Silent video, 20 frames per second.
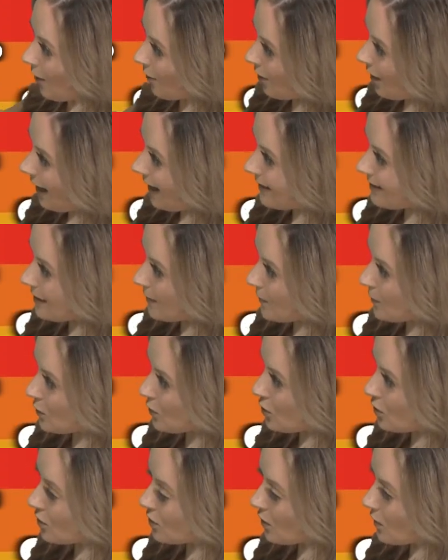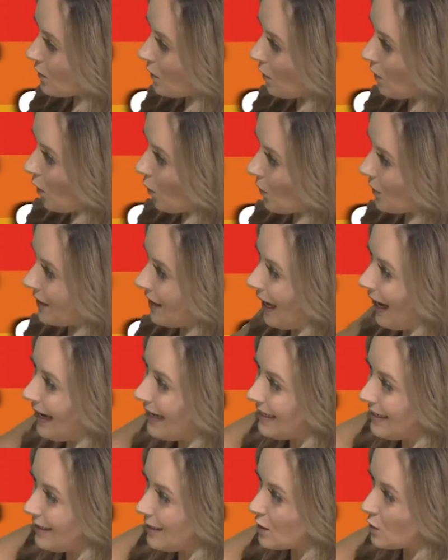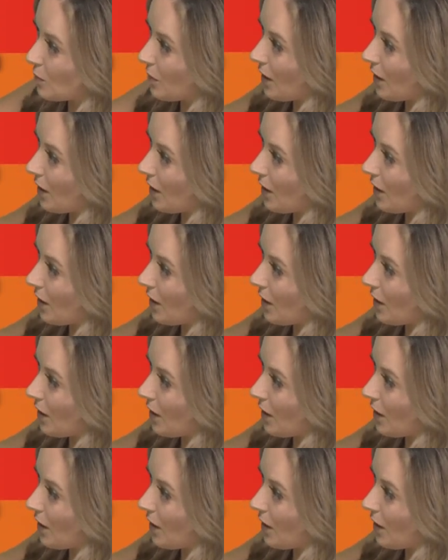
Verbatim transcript: Our high temperatures are in the lower 90s,